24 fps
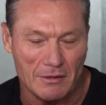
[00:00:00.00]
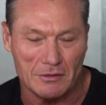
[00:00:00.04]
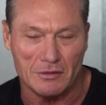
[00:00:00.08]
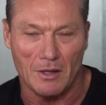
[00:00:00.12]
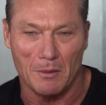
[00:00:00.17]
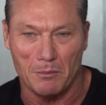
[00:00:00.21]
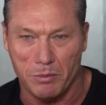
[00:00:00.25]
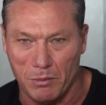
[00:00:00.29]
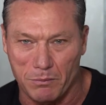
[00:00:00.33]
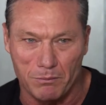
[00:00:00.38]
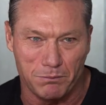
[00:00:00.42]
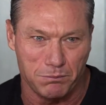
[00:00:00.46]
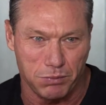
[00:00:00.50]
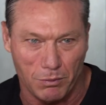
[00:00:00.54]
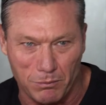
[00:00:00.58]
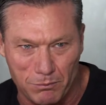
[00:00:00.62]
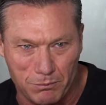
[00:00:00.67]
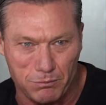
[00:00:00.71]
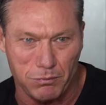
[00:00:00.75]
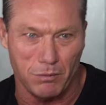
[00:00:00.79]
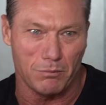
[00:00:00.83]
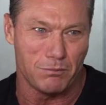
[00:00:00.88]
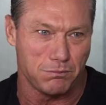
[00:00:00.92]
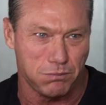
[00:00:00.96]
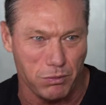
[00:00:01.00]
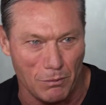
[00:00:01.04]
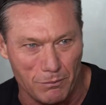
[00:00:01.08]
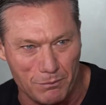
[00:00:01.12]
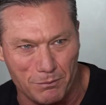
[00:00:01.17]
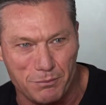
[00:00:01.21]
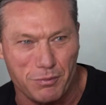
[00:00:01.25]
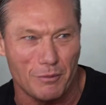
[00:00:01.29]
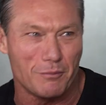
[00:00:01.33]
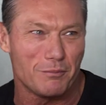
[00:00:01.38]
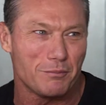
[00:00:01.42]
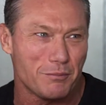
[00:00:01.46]
It's like boom, boom, boom,
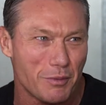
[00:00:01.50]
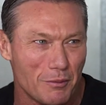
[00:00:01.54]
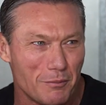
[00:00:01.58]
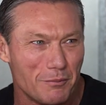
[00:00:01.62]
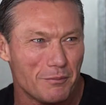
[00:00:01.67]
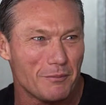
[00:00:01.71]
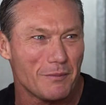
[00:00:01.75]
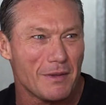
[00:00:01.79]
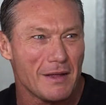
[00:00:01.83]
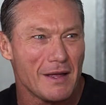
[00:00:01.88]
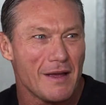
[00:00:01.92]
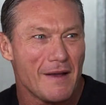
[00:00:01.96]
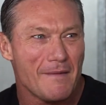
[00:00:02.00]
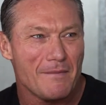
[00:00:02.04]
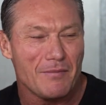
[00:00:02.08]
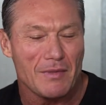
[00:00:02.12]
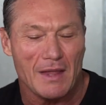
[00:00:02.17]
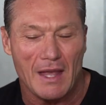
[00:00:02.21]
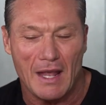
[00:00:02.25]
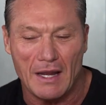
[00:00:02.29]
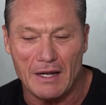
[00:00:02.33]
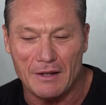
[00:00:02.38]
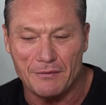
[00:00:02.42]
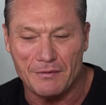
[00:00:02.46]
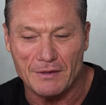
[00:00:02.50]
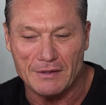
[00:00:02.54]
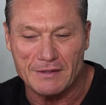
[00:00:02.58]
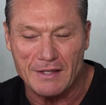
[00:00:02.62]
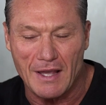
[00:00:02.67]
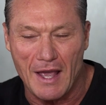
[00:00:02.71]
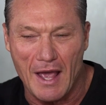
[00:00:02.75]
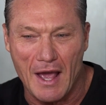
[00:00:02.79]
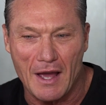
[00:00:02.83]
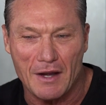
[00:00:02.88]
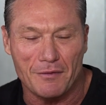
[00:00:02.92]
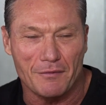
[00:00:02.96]
boom, boom, boom. And if it's
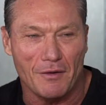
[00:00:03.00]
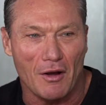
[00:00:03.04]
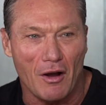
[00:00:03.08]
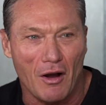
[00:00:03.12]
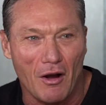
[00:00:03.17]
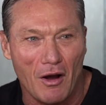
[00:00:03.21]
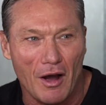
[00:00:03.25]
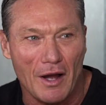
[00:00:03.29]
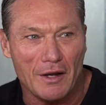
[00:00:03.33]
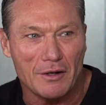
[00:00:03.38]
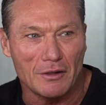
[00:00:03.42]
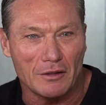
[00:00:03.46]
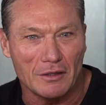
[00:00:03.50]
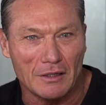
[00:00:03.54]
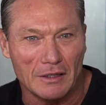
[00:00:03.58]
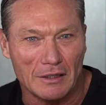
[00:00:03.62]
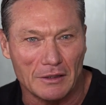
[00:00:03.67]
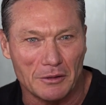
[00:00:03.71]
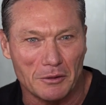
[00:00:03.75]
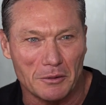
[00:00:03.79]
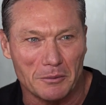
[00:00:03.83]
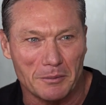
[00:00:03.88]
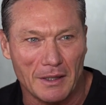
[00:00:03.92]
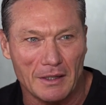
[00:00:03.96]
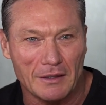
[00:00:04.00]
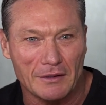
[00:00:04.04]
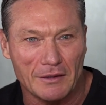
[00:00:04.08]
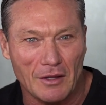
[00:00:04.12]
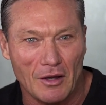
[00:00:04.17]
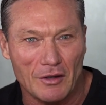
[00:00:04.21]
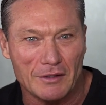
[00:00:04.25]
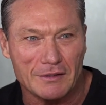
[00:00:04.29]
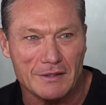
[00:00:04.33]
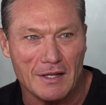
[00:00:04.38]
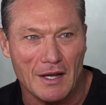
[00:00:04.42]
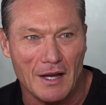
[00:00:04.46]
out of idle a little bit,
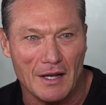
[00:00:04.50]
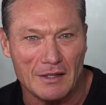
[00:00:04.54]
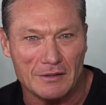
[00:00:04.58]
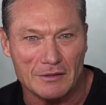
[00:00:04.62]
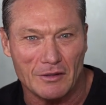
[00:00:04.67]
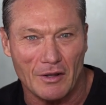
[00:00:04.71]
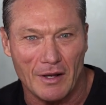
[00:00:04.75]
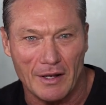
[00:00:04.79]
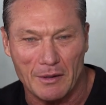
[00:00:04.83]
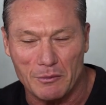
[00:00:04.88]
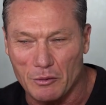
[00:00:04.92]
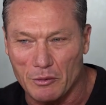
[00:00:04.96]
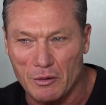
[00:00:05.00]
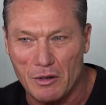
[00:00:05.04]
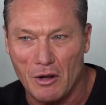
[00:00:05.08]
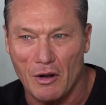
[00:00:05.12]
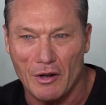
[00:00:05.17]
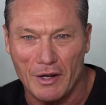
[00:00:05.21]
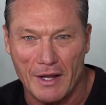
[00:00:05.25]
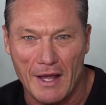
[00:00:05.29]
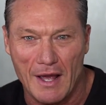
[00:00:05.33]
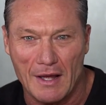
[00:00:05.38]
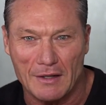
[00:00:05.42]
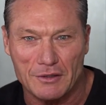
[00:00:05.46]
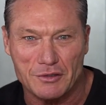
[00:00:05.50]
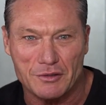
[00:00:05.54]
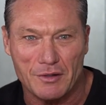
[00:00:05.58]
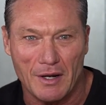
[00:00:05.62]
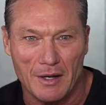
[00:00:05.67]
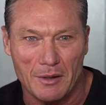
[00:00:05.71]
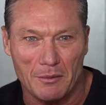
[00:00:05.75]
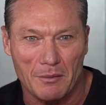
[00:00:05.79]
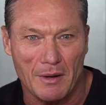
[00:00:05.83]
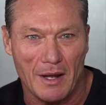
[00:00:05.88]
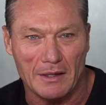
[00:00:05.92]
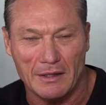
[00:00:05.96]
those cars like will conk out
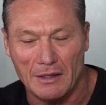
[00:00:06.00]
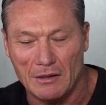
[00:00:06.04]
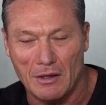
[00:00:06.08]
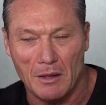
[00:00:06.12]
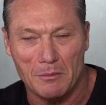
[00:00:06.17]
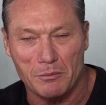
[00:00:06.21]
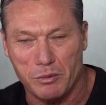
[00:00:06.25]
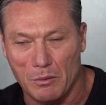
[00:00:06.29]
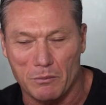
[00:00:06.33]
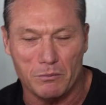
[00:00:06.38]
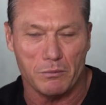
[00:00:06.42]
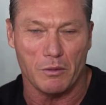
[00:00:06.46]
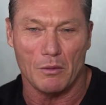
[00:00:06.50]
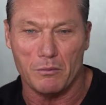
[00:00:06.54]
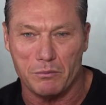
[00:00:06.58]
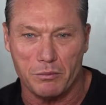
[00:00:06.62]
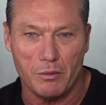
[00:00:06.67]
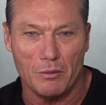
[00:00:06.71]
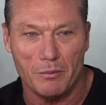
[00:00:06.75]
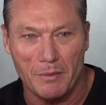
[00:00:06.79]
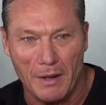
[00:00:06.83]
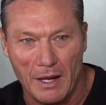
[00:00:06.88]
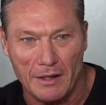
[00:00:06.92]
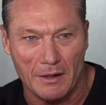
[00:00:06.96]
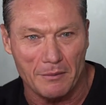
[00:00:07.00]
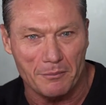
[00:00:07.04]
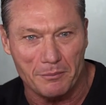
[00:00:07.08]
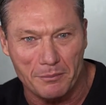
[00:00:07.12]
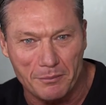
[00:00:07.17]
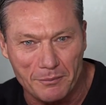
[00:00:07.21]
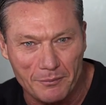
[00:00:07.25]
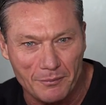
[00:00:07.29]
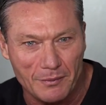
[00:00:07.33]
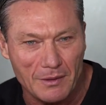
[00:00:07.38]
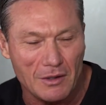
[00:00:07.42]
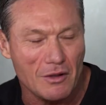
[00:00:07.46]
straight away. They're like boop, boop, boop, and it
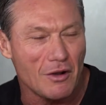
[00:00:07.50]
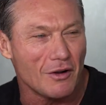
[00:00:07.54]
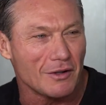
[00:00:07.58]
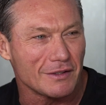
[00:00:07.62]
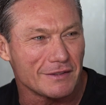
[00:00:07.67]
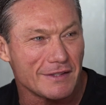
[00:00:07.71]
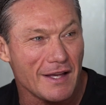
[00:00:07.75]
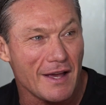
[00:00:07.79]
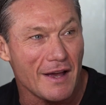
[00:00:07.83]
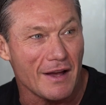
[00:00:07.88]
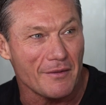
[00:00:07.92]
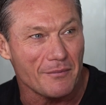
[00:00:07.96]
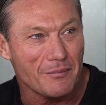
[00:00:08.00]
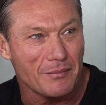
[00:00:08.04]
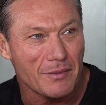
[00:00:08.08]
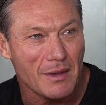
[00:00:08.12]
conks out.